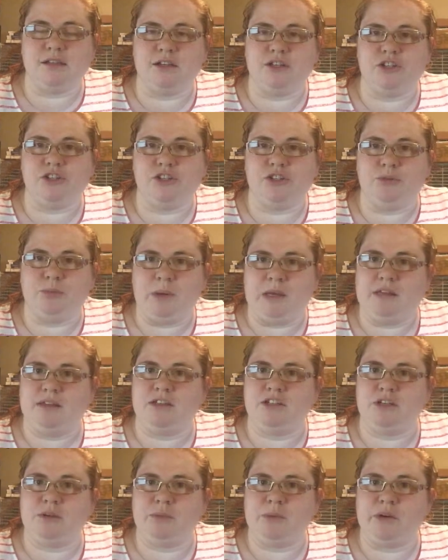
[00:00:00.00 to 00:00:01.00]
long as you pay
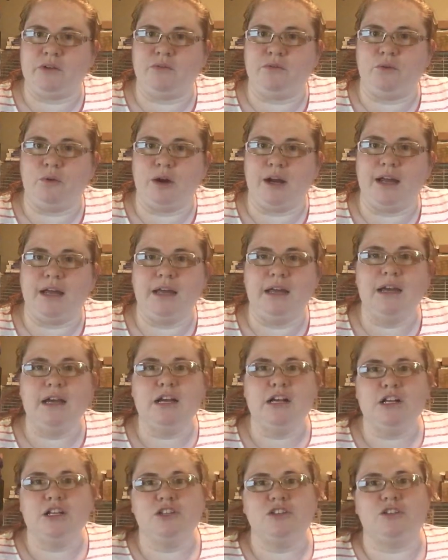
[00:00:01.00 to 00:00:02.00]
the shipping for it.
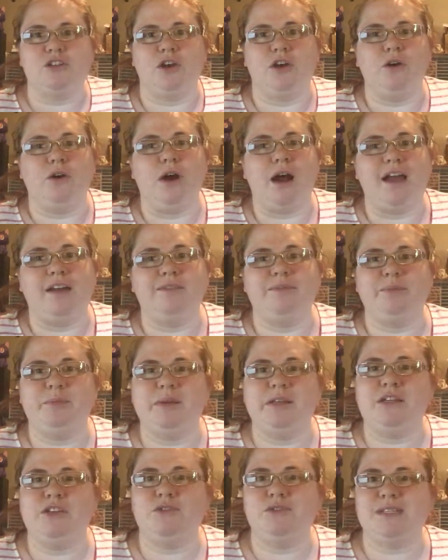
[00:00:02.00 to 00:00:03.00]
So I've
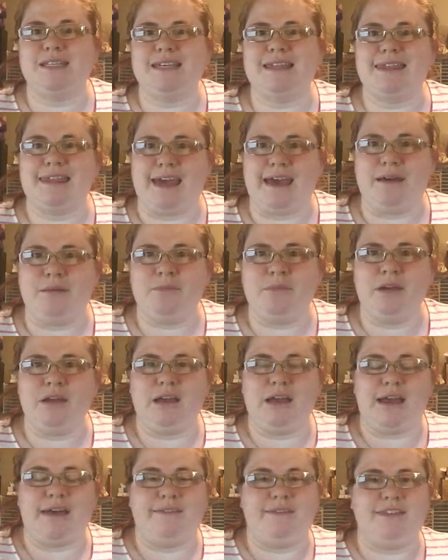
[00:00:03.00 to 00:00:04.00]
been using them,
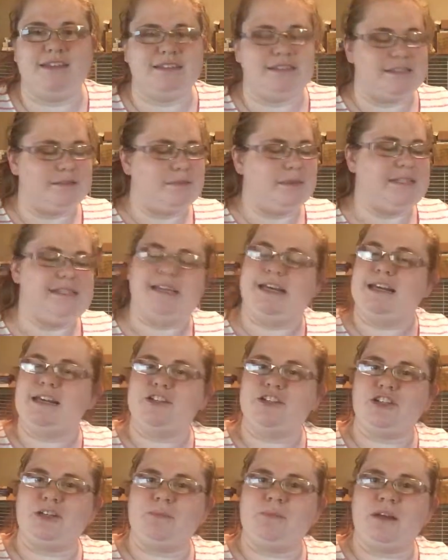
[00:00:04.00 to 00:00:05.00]
and this is my
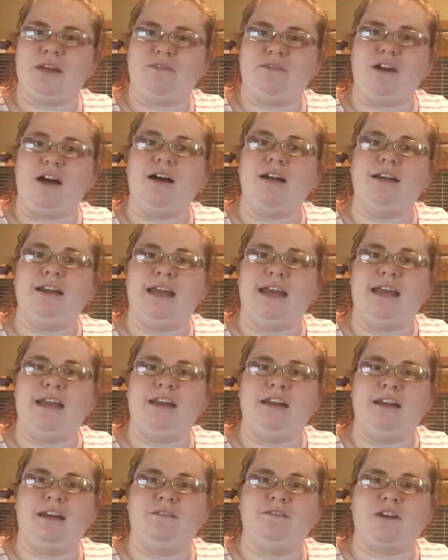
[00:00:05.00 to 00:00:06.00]
second shipment I've gotten
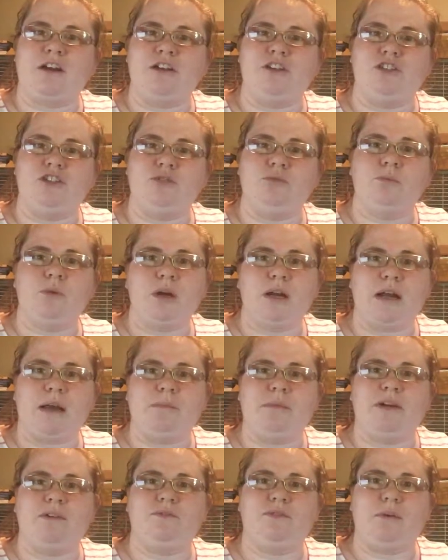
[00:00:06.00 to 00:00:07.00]
in, and I've got 2 more
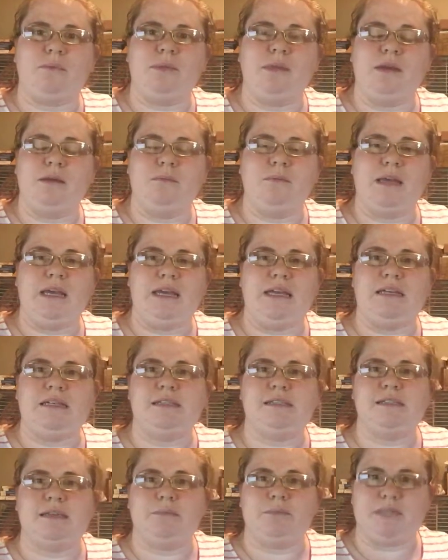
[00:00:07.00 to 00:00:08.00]
coming from them
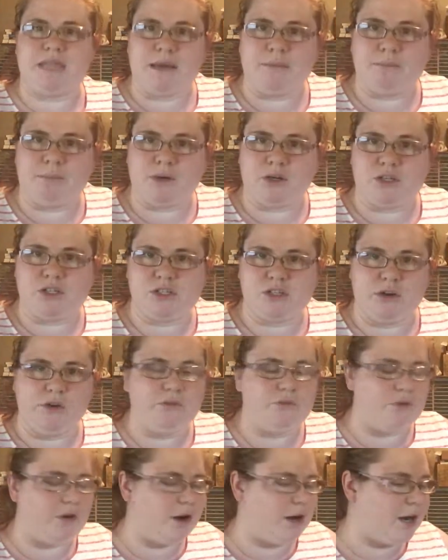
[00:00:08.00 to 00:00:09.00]
in September so
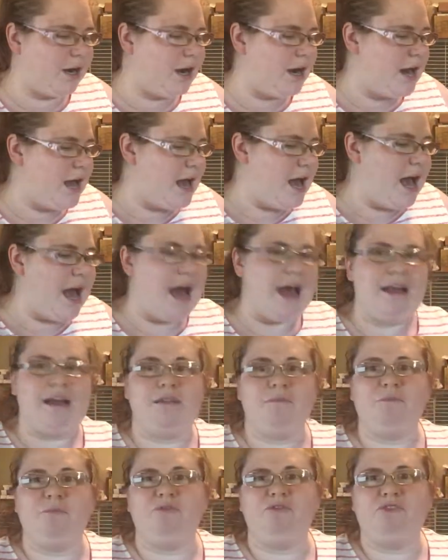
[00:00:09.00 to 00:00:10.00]
far. And
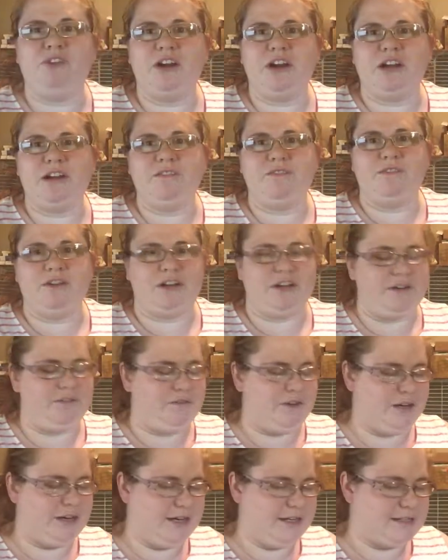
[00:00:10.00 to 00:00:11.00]
I'm very, very,
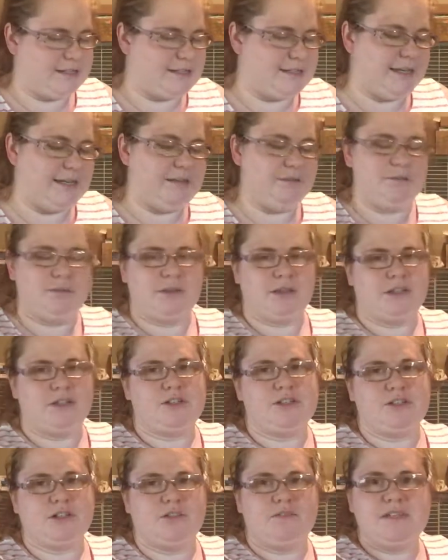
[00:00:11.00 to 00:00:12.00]
very excited with their
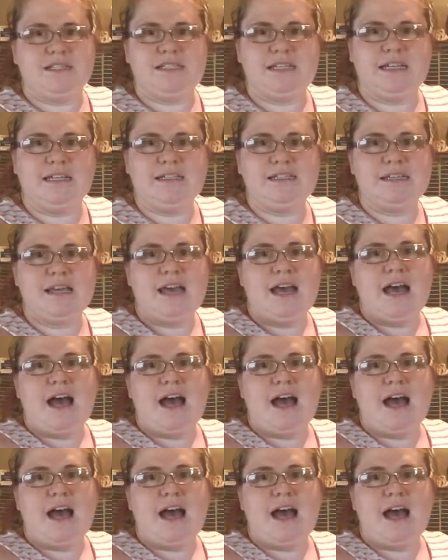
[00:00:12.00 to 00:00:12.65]
services.